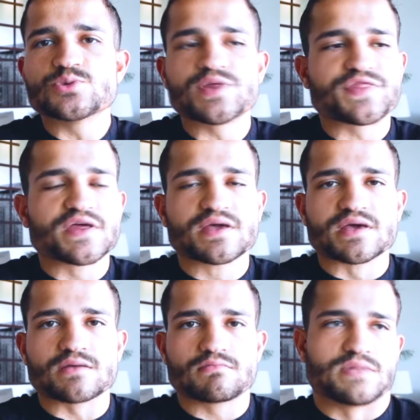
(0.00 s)
do it
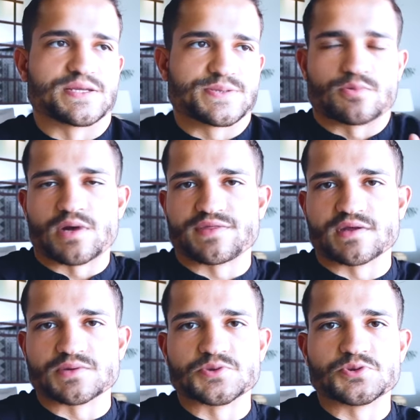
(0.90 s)
thinking that's the right
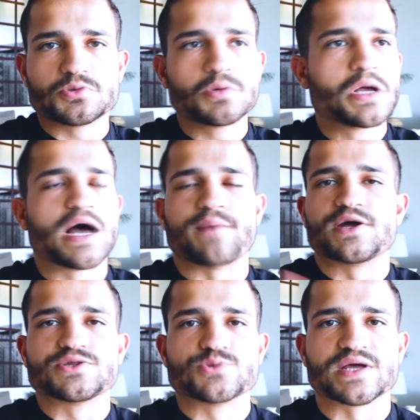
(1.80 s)
thing to do, I'm
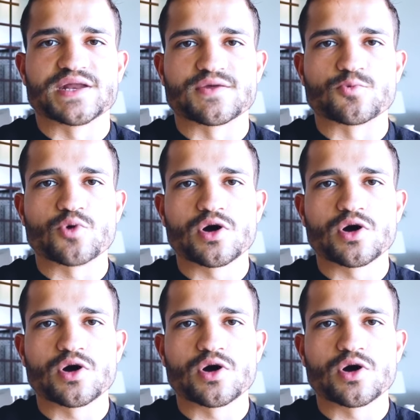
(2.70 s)
not doing anything